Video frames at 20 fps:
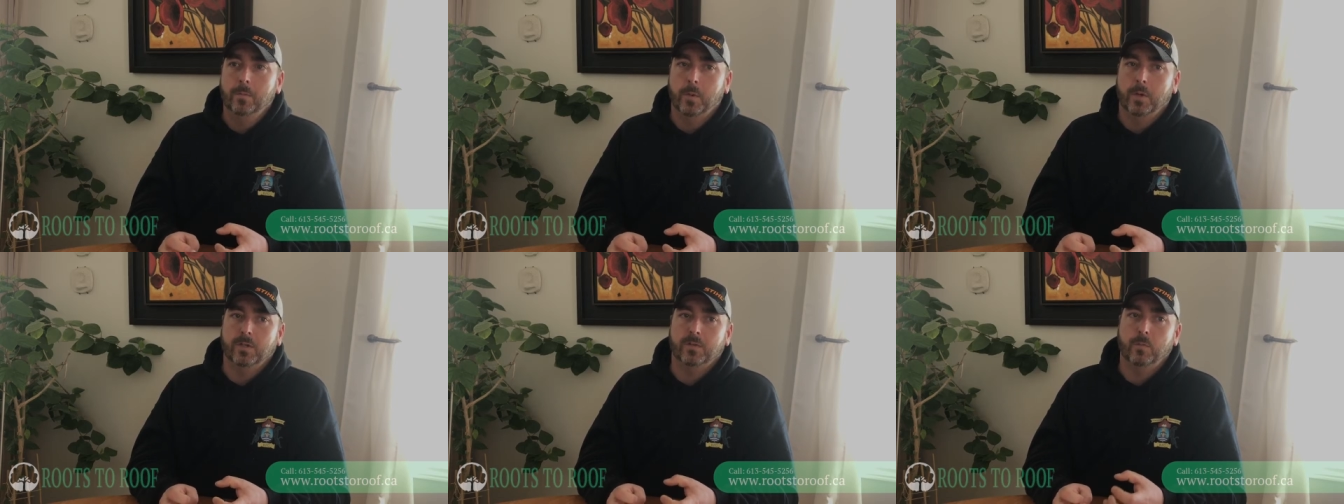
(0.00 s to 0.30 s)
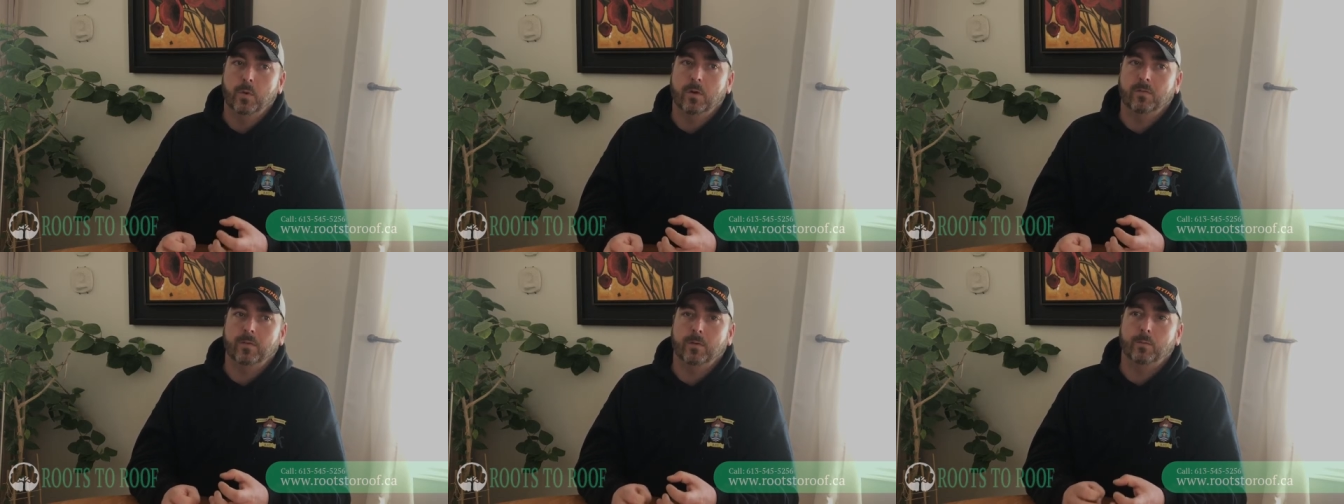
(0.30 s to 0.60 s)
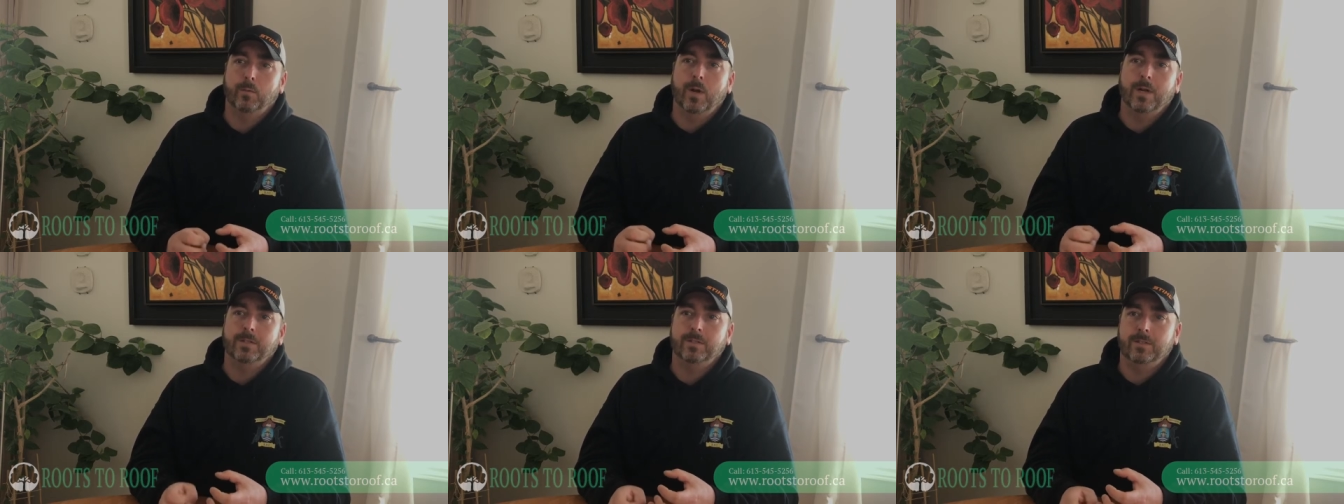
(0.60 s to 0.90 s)
but it's more of a
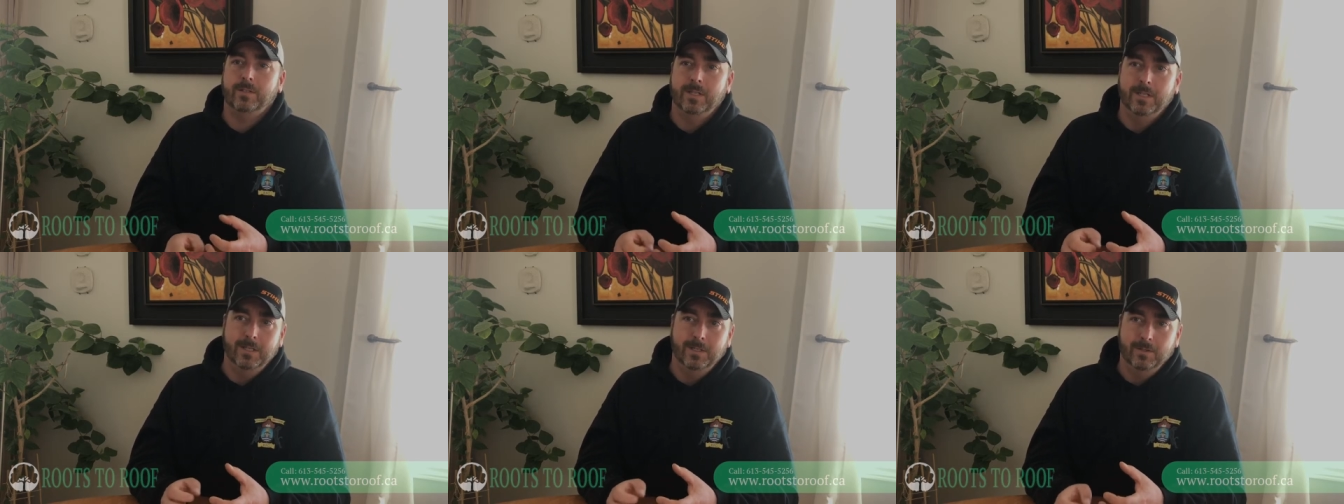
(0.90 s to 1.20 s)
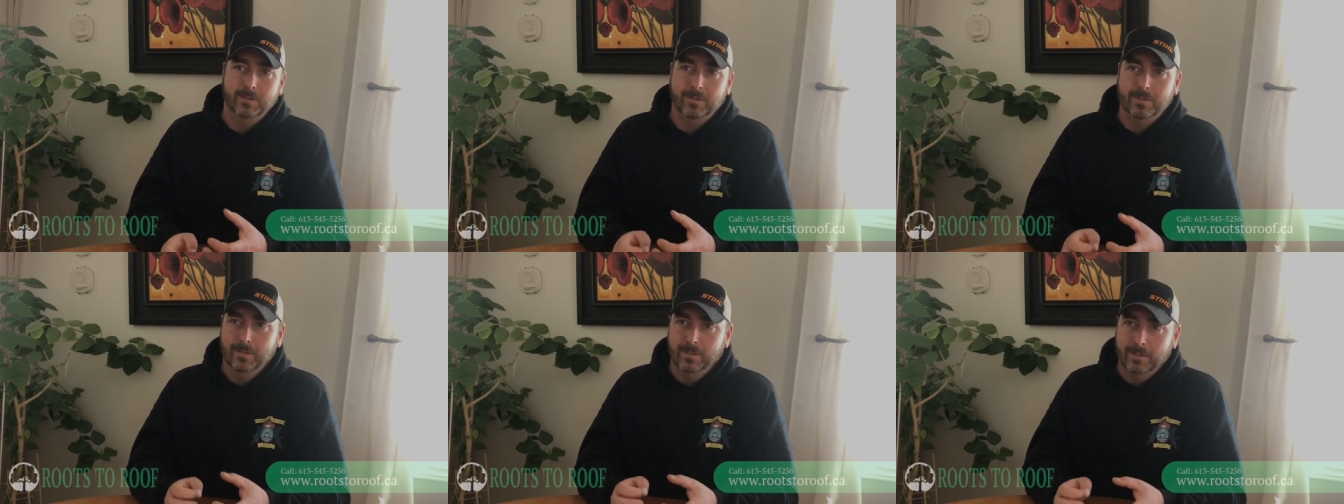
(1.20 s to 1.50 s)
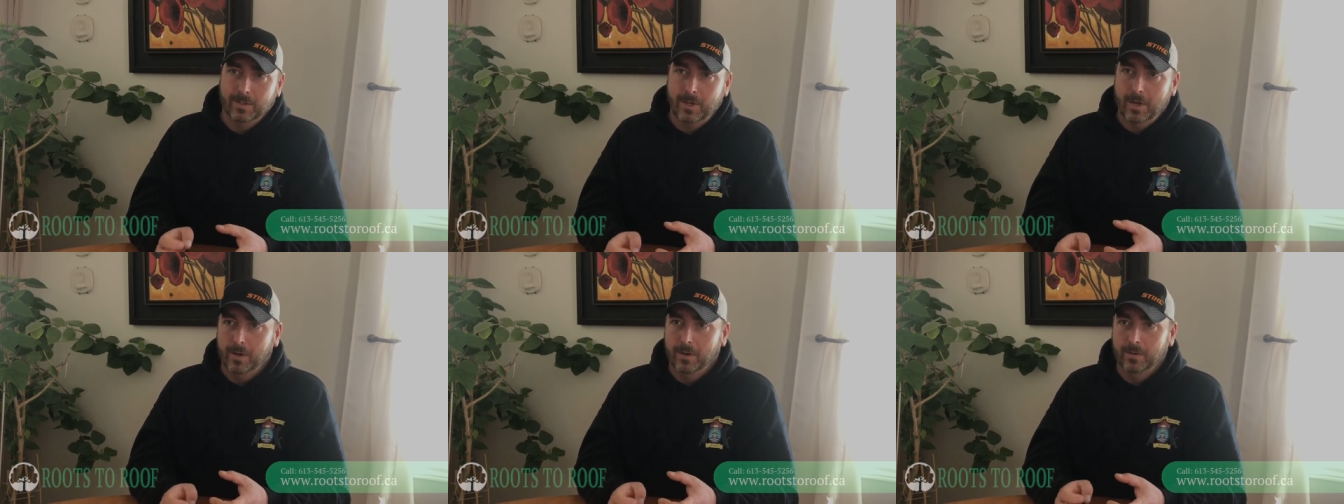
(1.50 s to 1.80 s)
rust tinge to
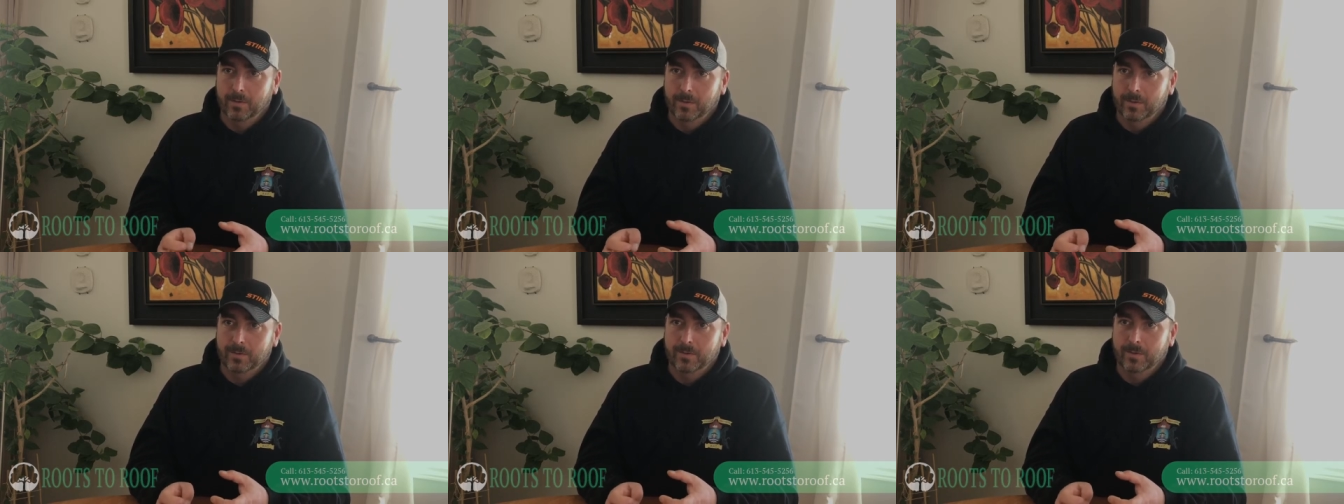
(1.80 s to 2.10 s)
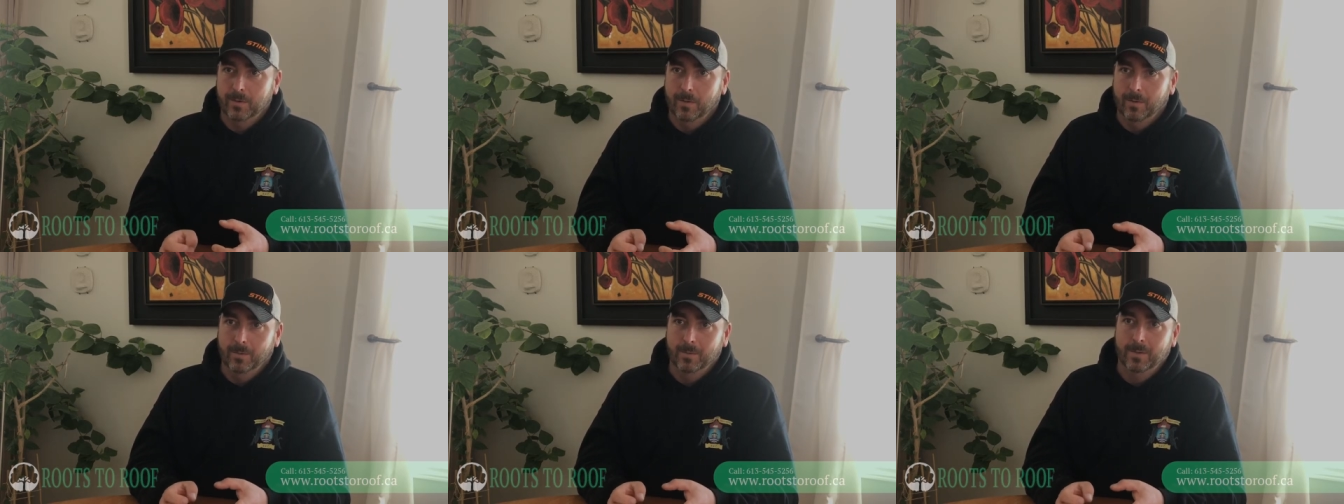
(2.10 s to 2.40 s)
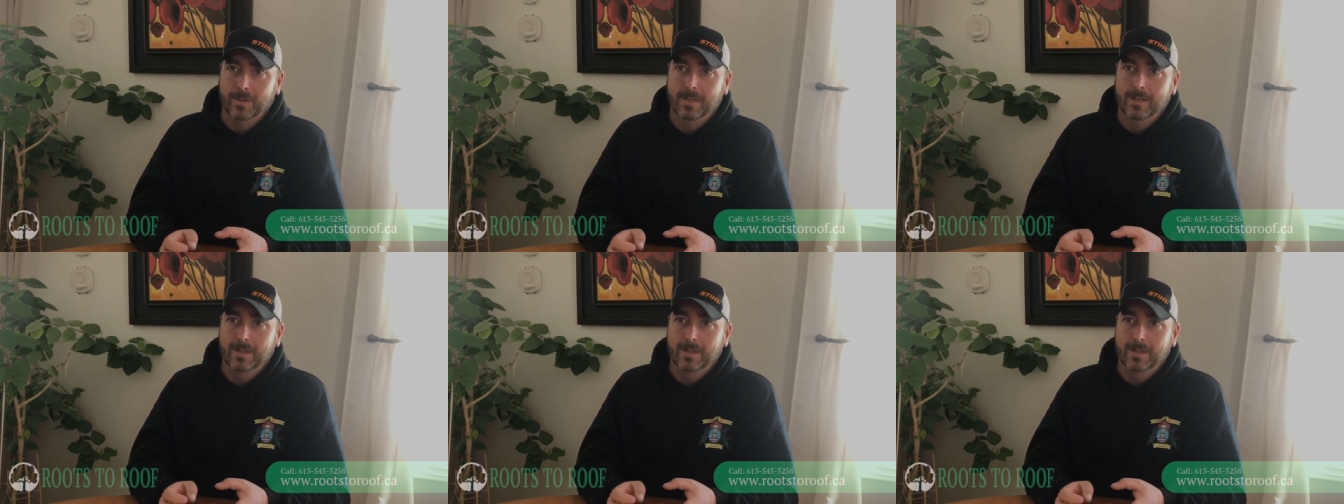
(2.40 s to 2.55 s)
the color of the stone.